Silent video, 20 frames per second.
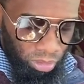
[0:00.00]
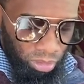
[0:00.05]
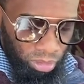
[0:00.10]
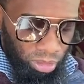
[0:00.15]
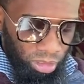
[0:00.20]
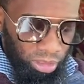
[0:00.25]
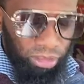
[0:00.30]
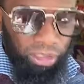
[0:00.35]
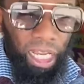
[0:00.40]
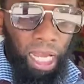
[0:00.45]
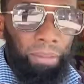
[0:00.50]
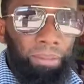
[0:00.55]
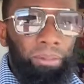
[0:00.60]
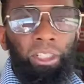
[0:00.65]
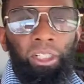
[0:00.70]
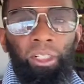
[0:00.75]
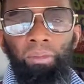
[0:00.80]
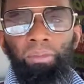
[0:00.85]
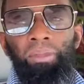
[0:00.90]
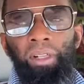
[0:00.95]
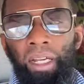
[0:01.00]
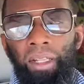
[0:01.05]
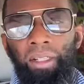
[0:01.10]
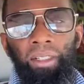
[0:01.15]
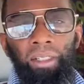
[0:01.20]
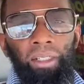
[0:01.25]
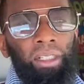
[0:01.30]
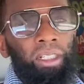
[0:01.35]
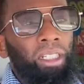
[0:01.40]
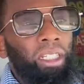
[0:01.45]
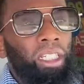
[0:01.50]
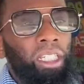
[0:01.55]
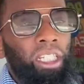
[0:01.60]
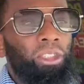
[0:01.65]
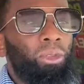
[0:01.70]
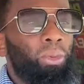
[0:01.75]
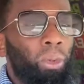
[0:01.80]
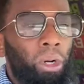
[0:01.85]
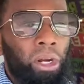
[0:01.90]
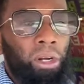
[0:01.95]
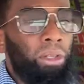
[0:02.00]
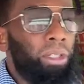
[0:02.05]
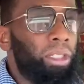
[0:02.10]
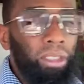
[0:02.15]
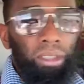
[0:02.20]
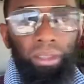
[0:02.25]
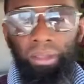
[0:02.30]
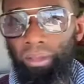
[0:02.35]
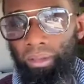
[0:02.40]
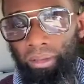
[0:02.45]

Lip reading: The top tier brother is working.